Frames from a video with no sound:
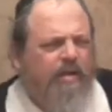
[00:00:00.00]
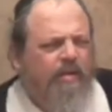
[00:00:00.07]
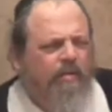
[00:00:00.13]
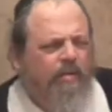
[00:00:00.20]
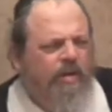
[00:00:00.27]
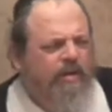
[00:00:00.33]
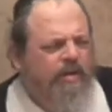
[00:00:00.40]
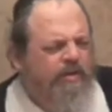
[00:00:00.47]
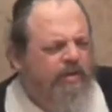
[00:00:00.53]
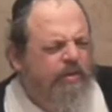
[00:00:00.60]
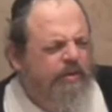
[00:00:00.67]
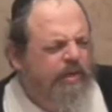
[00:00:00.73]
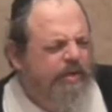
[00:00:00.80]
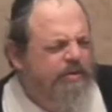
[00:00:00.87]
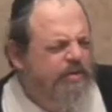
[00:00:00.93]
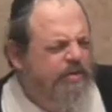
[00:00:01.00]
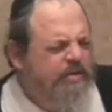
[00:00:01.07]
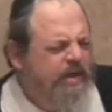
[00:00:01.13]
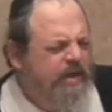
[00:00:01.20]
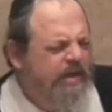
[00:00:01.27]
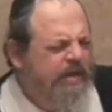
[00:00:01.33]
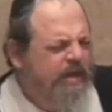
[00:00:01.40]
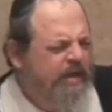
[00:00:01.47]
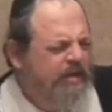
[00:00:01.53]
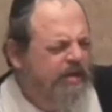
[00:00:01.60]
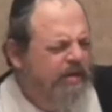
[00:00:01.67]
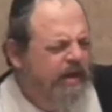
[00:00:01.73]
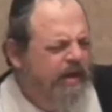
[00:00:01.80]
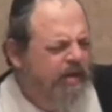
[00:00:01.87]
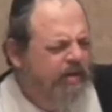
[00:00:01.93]
What are the two things you're saying?
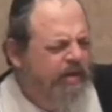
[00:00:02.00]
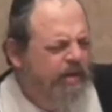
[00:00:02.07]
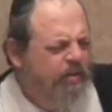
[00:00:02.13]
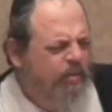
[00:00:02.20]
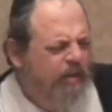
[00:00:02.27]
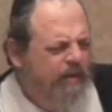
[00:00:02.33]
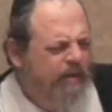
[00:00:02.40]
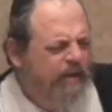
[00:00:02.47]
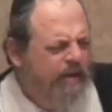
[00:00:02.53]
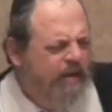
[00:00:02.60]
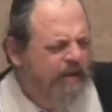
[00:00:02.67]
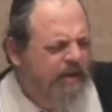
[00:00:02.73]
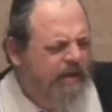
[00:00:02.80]
I only hear one thing.